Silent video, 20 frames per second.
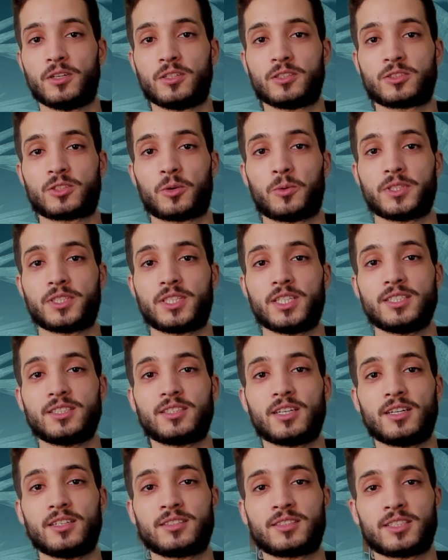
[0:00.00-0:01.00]
So what this
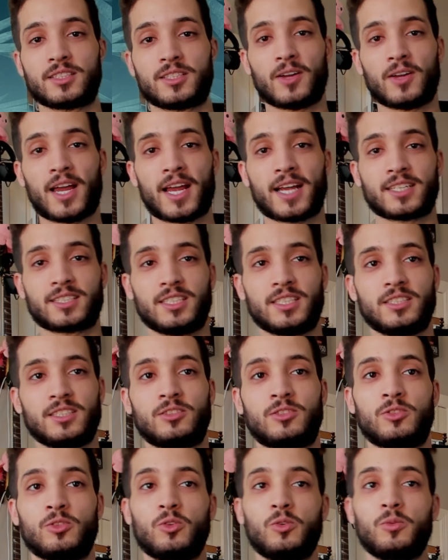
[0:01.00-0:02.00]
does, actually
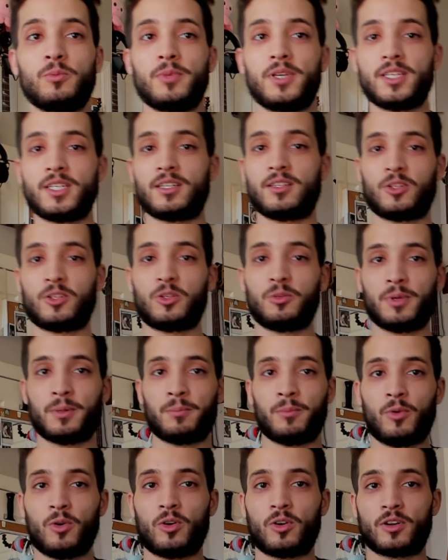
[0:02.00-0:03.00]
zoom in a little bit
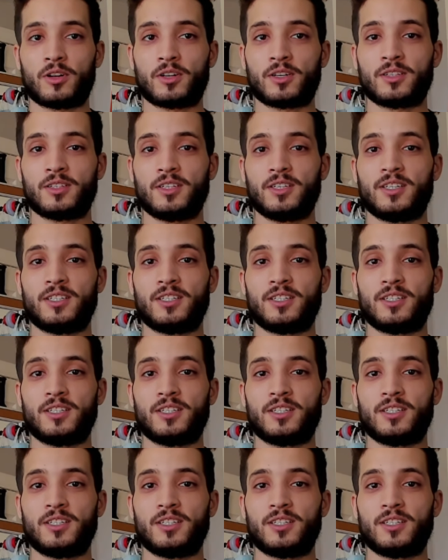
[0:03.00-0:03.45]
more